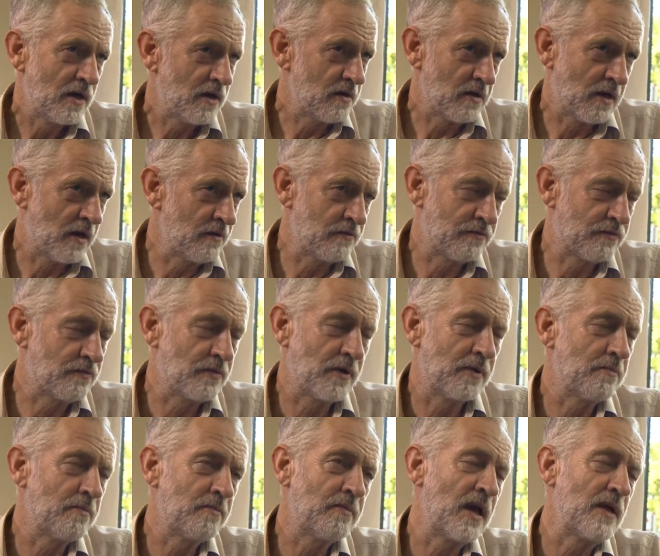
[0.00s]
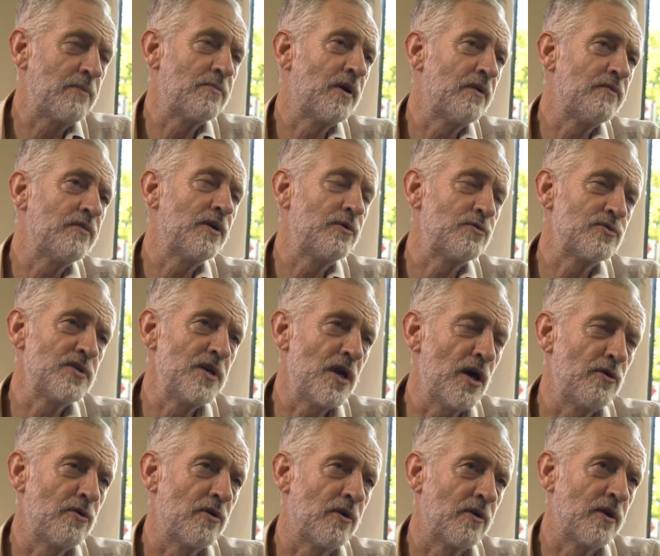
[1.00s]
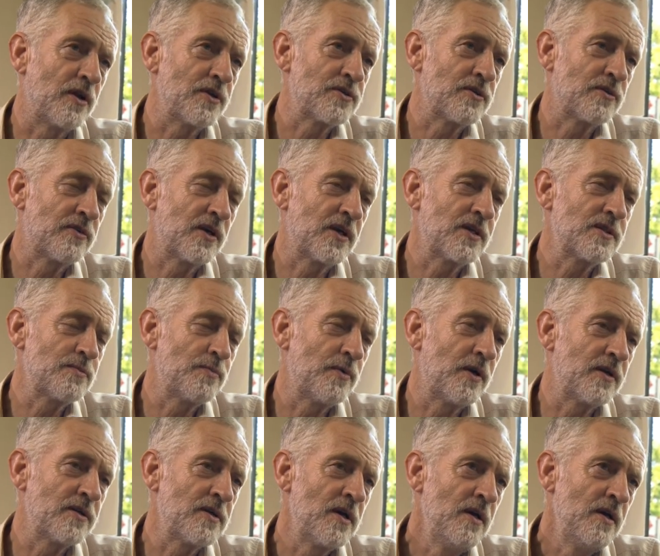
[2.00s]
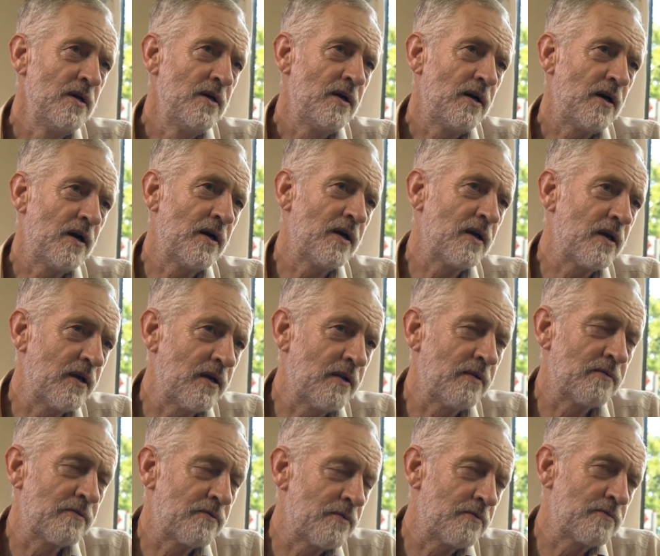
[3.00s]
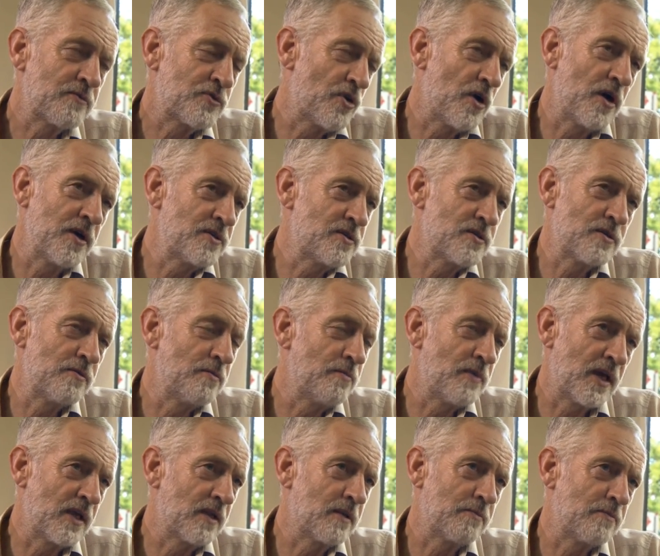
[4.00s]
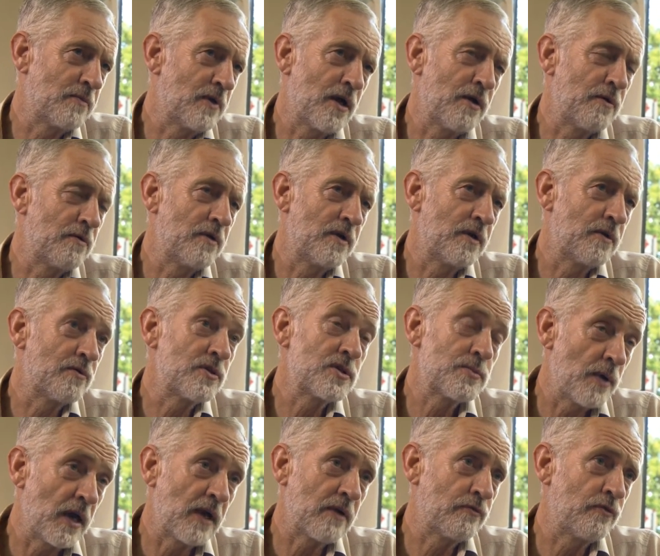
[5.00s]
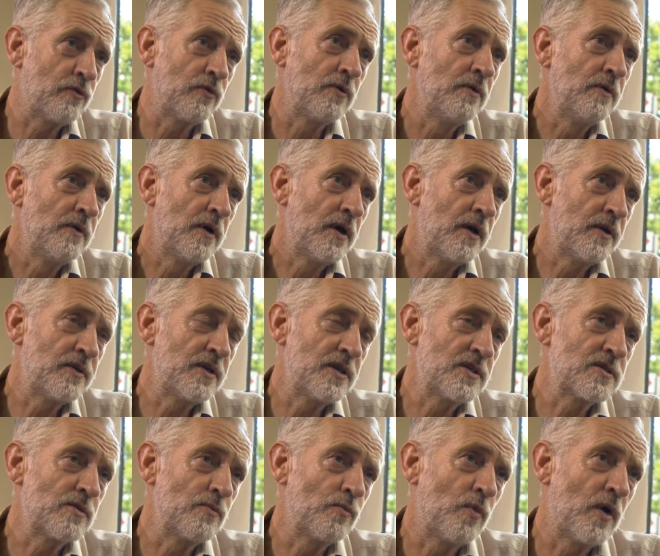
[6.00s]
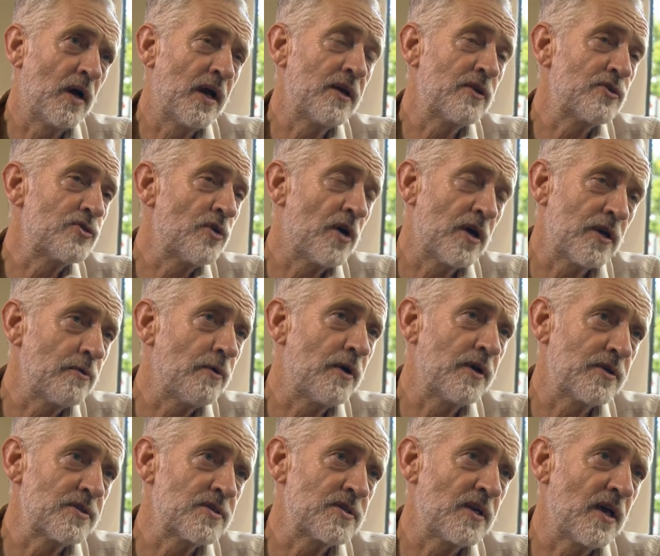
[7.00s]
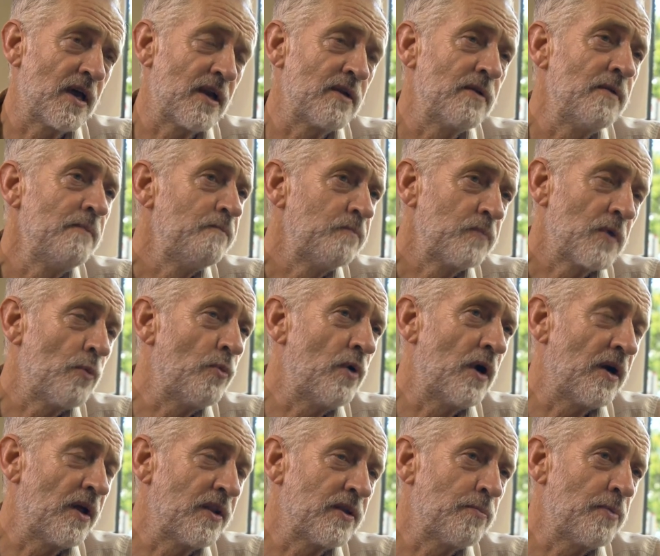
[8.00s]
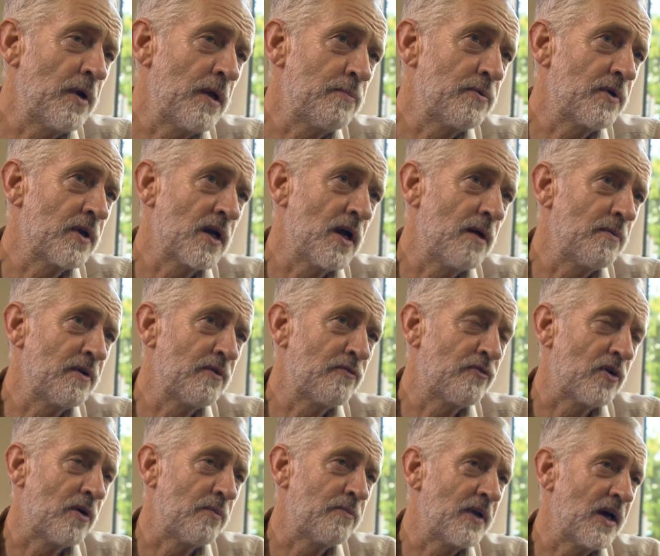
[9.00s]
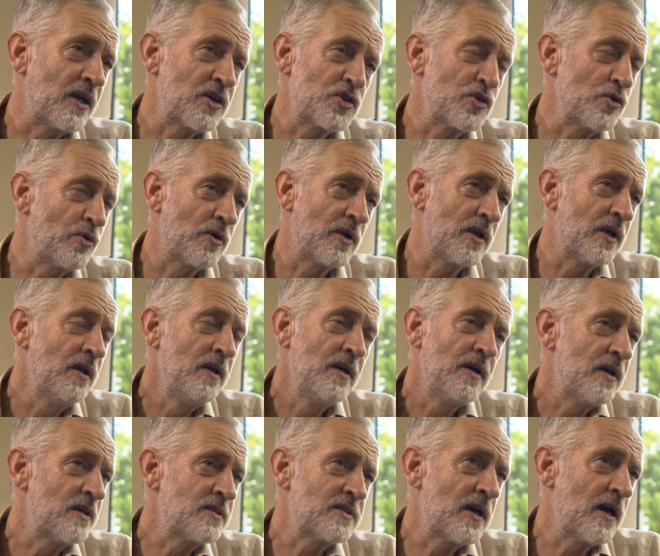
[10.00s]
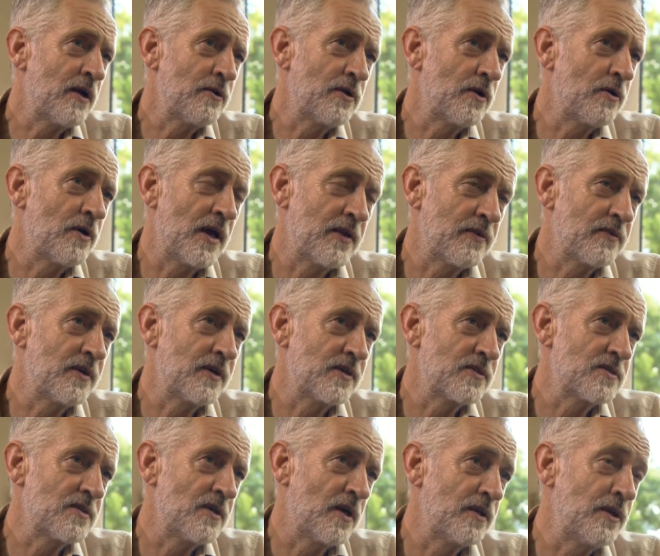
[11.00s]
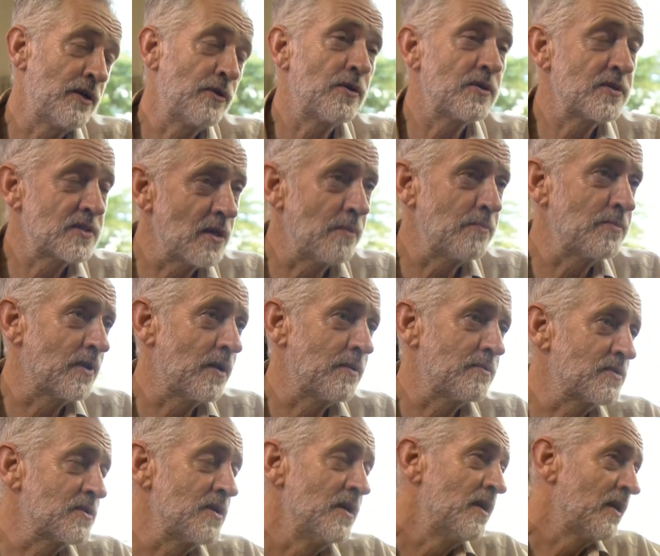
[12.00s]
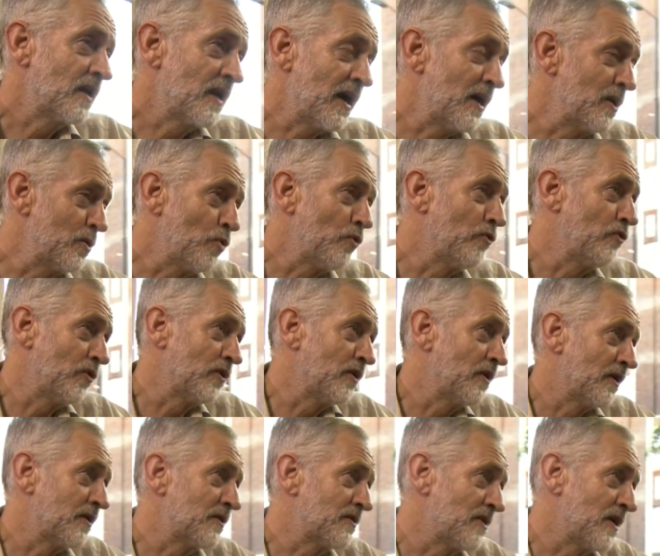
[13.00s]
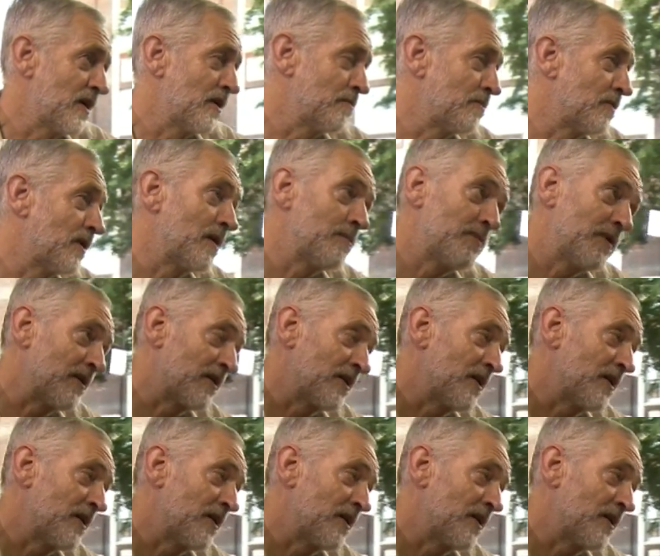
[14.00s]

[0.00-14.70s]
I've made my views known on lots of things, but I try to make them known in a respectful and decent way and try to understand where other people are coming from. That surely is how you get things done. You can sometimes get an awful lot done by a bit of